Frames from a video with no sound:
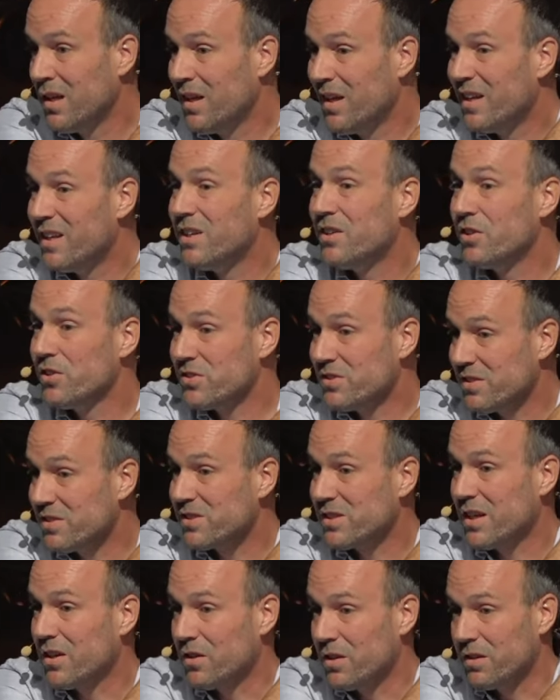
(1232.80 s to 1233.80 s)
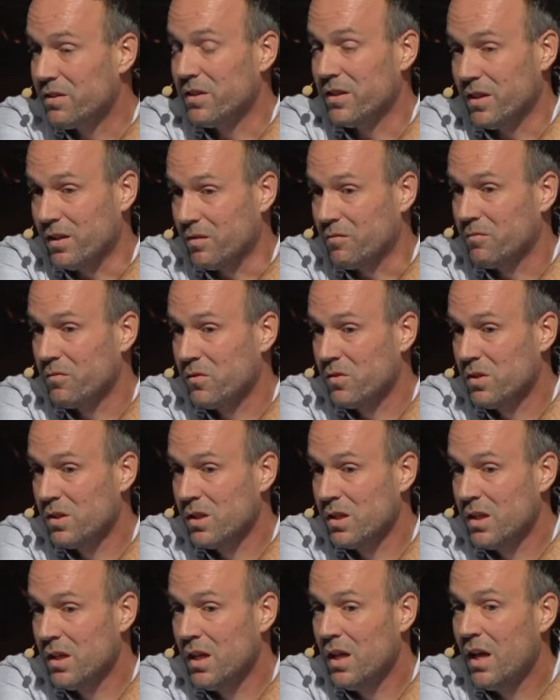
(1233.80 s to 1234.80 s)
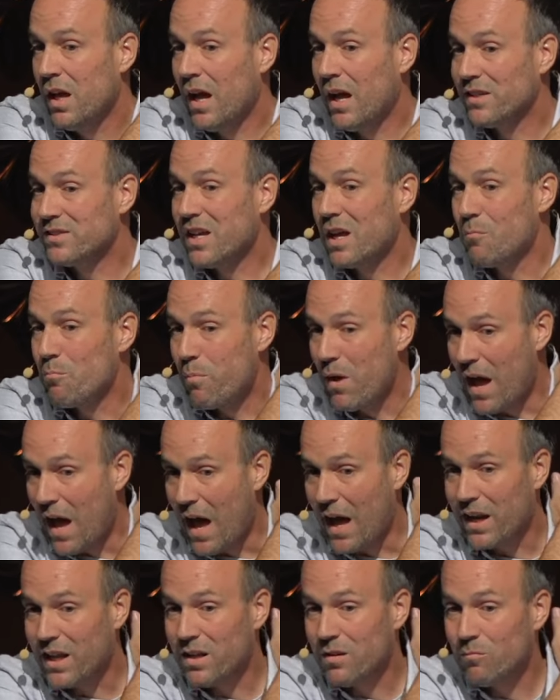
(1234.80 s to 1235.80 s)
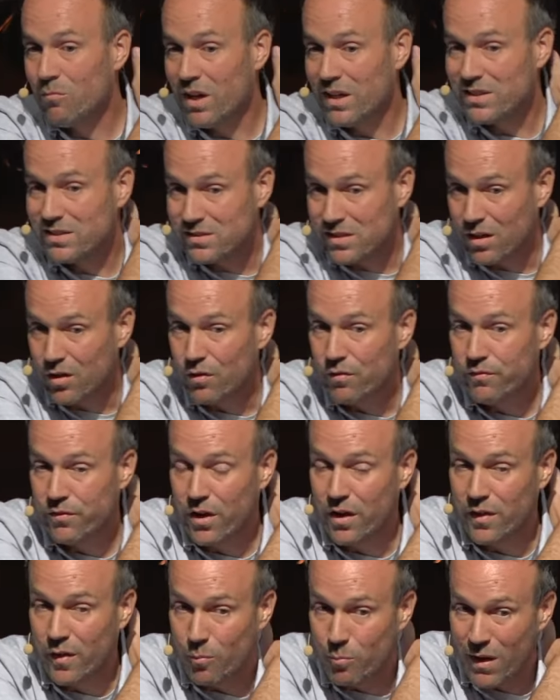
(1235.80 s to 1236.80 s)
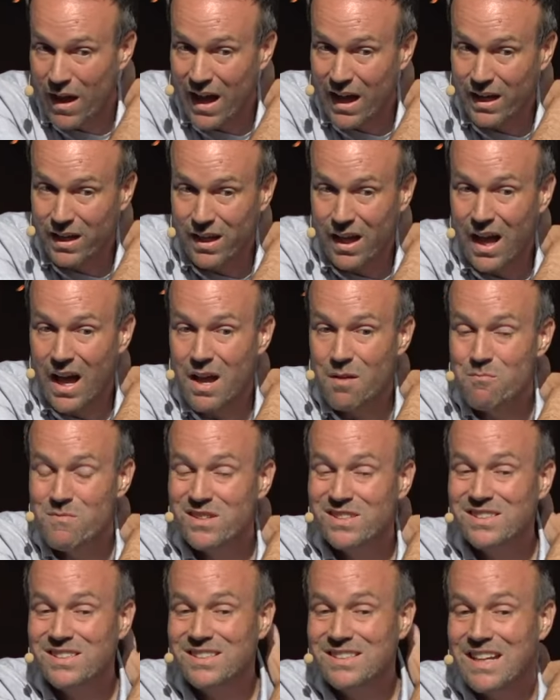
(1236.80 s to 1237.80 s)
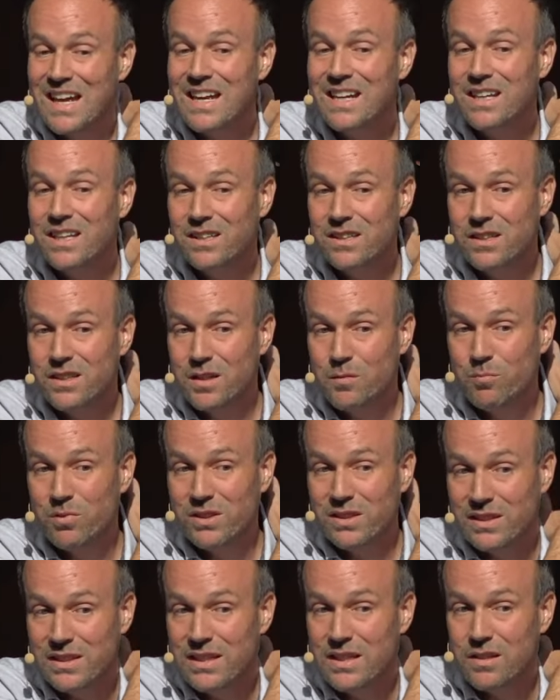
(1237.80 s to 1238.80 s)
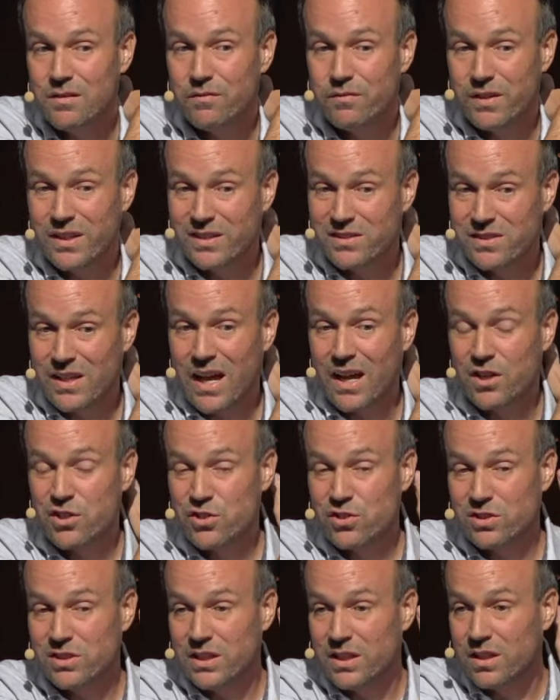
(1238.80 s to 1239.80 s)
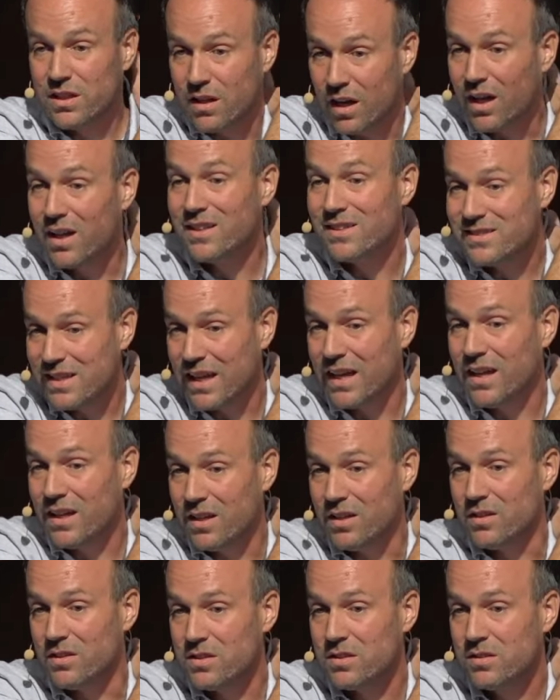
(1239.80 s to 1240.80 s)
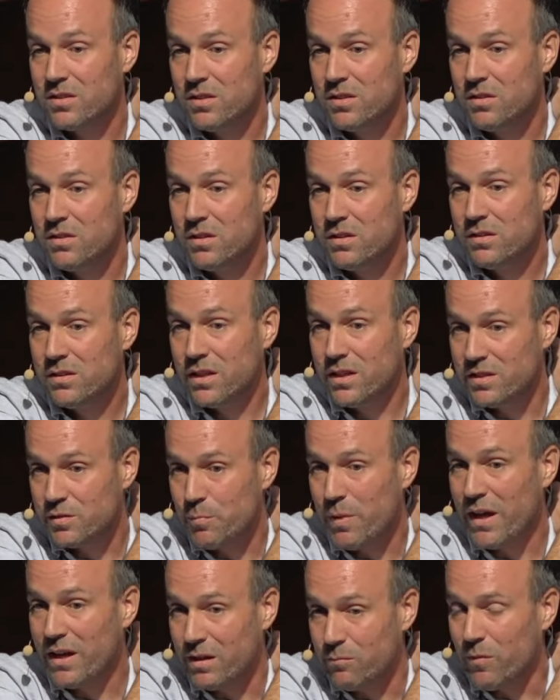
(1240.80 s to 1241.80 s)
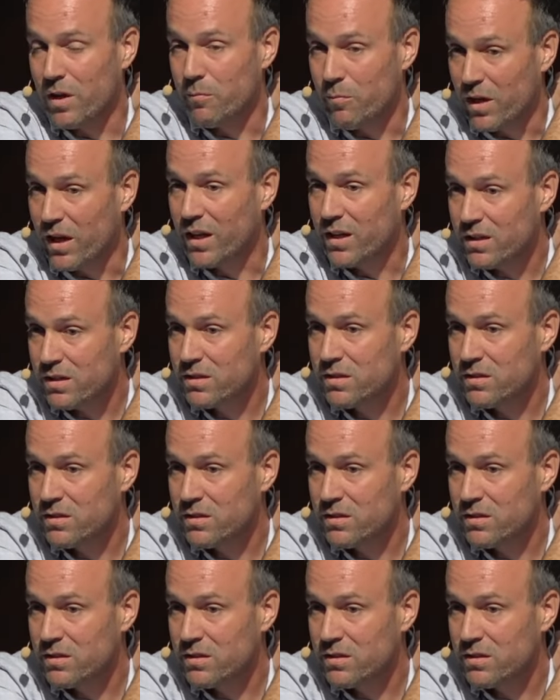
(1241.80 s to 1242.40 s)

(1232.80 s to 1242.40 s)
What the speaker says: And here's the scary thing. As I'm patting myself on the back, I mistakenly believe it's actually God's hand that is patting my back.